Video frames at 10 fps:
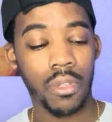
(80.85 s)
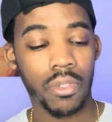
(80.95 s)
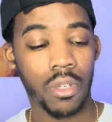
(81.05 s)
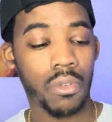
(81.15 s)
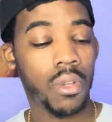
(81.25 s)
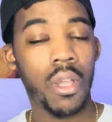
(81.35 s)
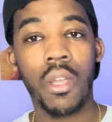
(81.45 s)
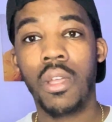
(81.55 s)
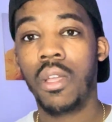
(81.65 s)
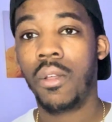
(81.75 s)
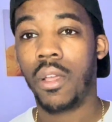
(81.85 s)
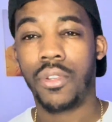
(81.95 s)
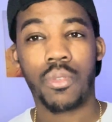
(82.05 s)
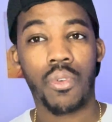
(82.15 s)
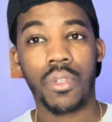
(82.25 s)
So I
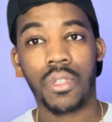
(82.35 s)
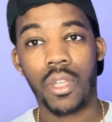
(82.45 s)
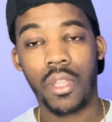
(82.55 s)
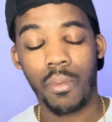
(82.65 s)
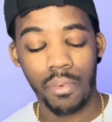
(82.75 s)
just wanted to say that.